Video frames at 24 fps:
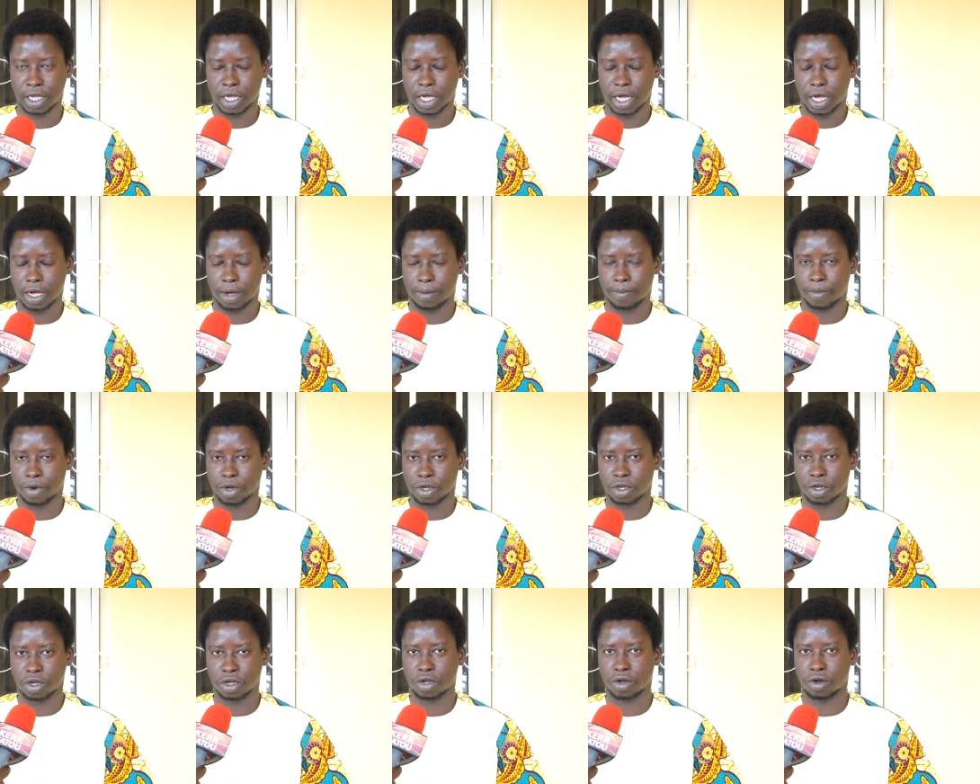
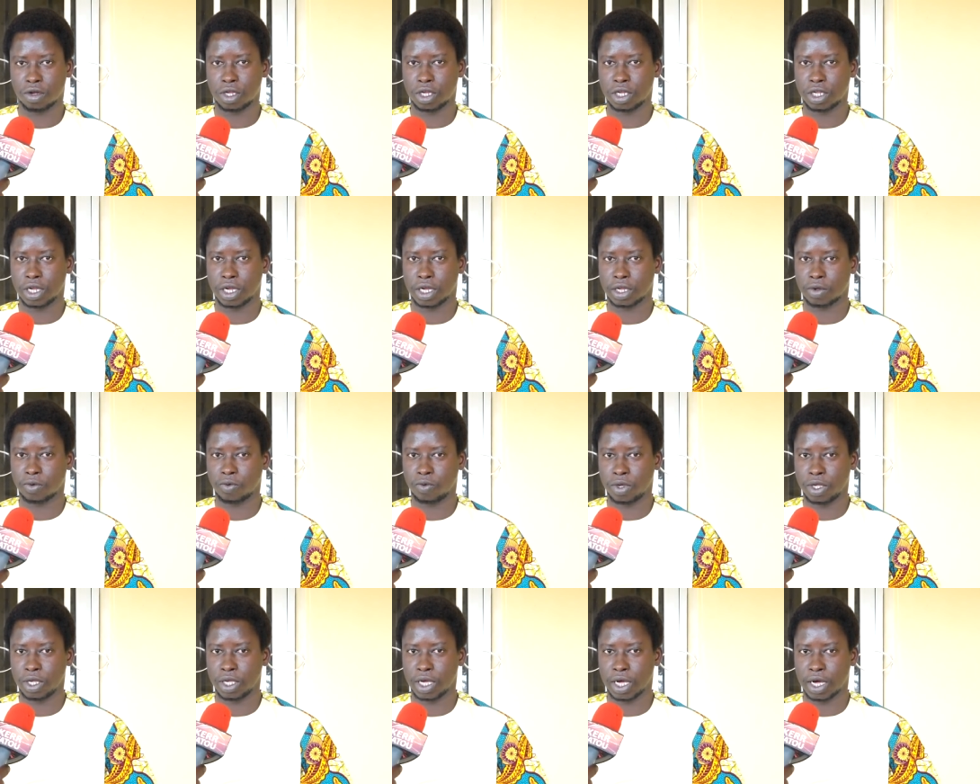But not only that,
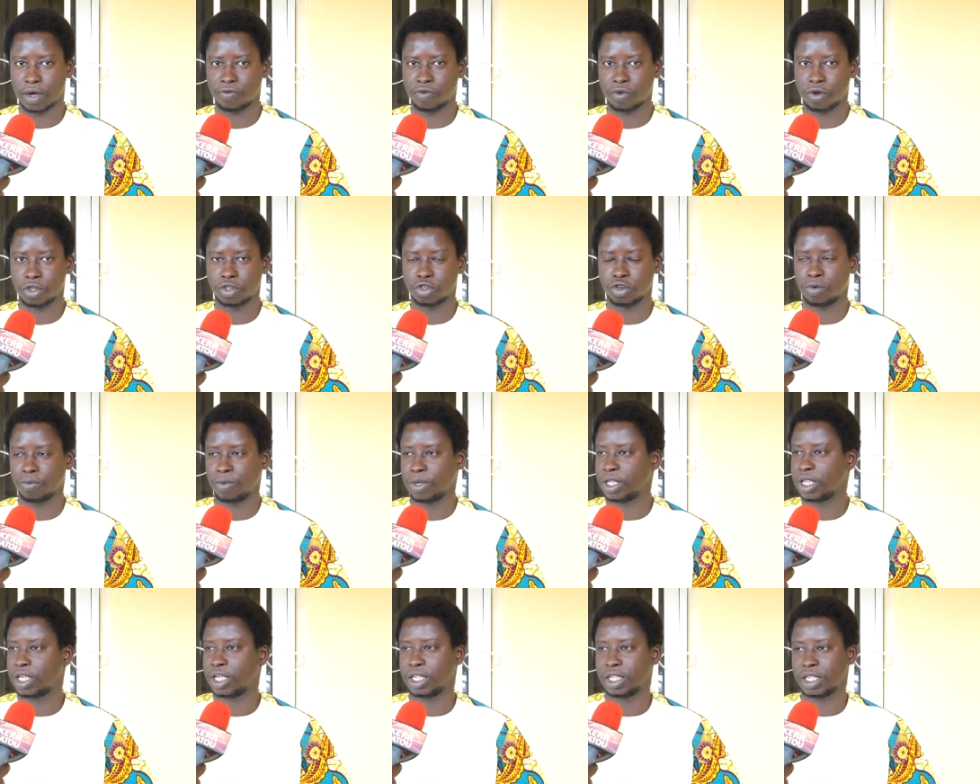we have also
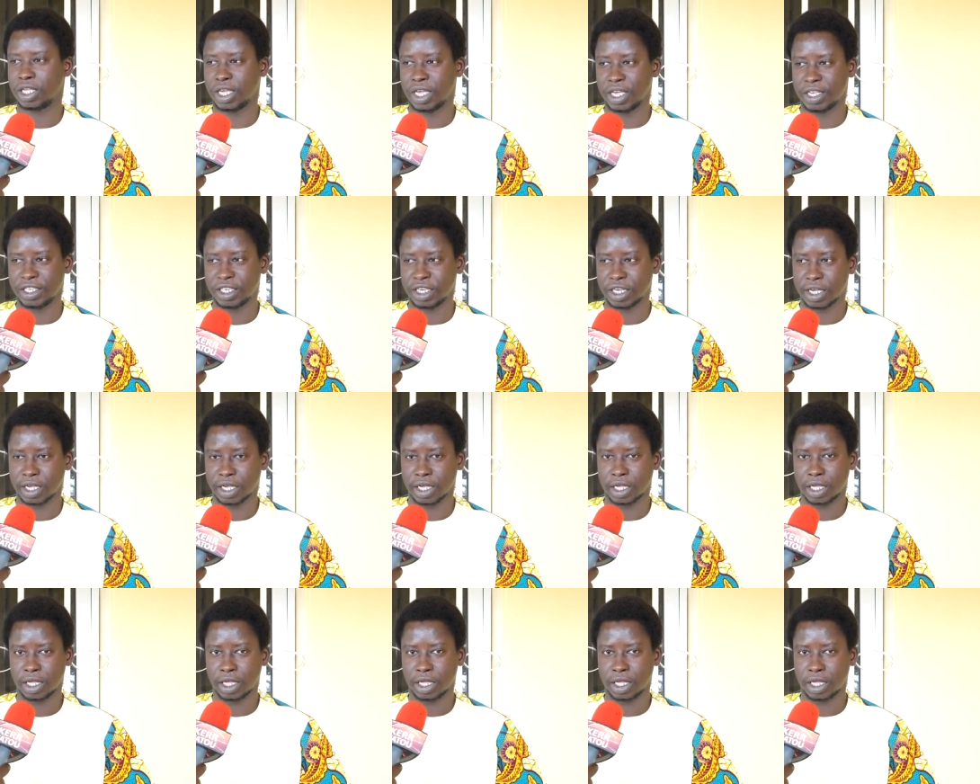been engaging